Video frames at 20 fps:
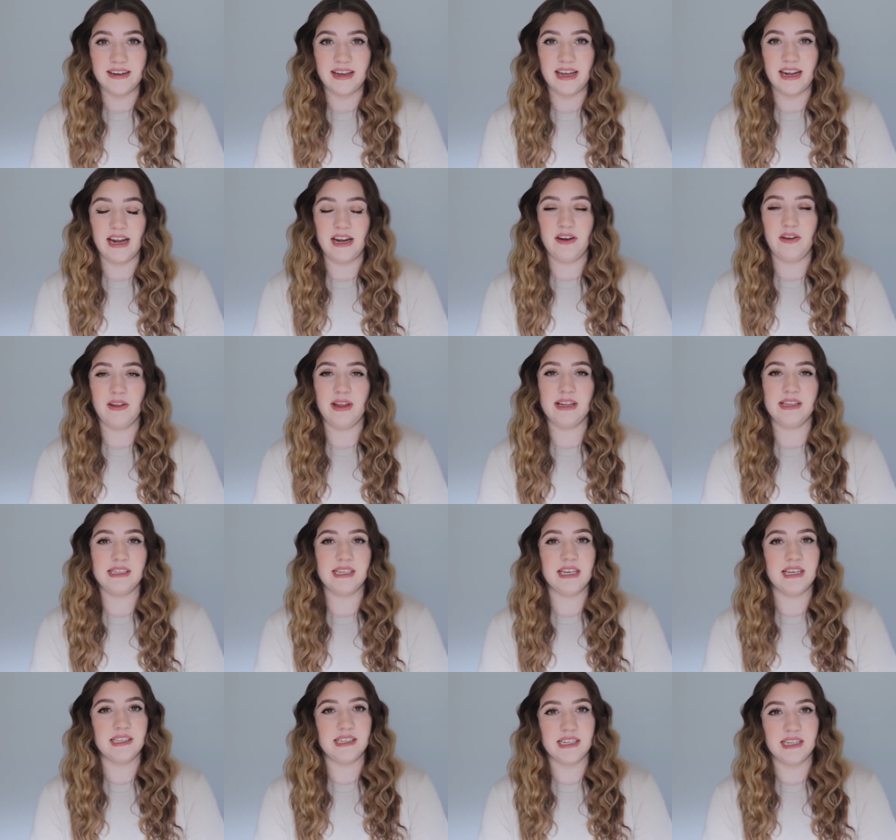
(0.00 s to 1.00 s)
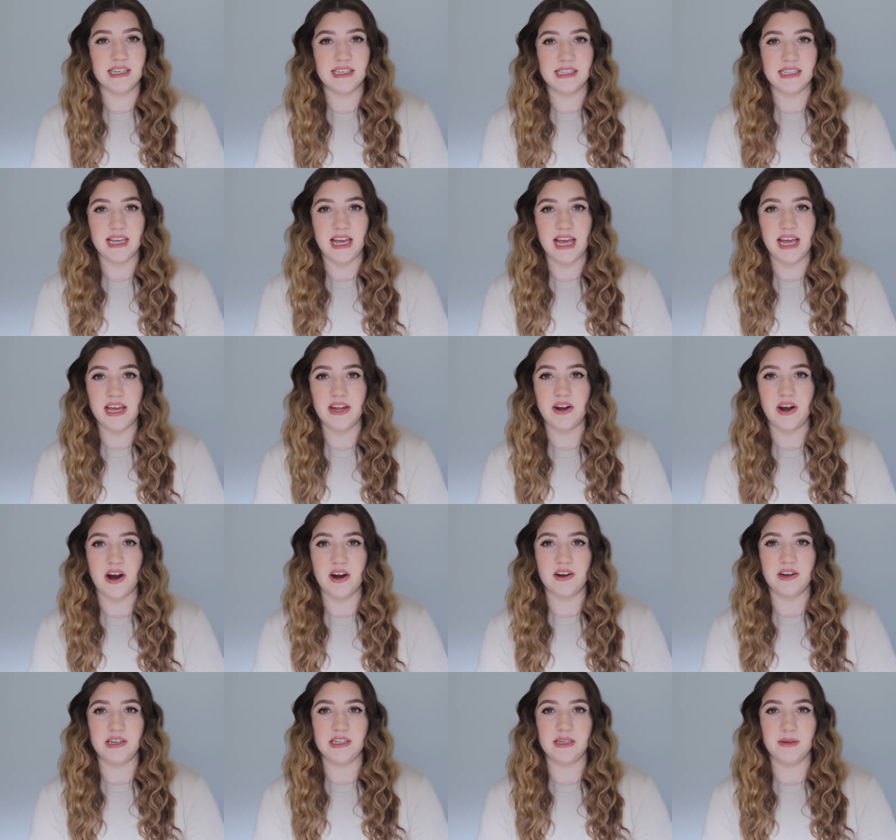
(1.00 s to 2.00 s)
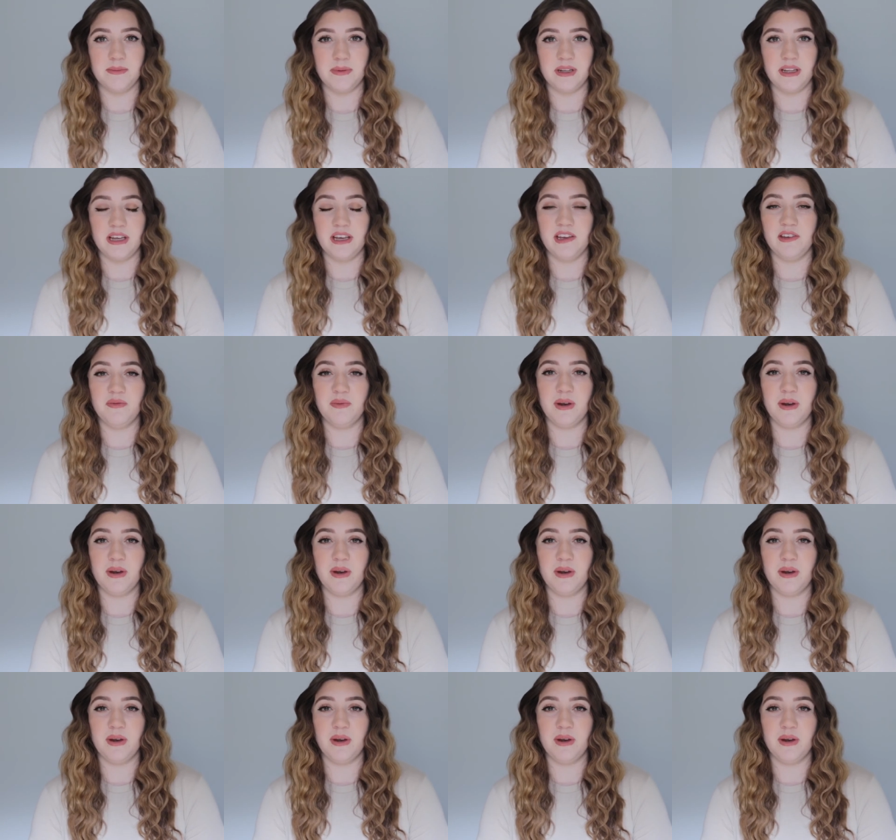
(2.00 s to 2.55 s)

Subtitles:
And I know that's easy to say and harder to believe,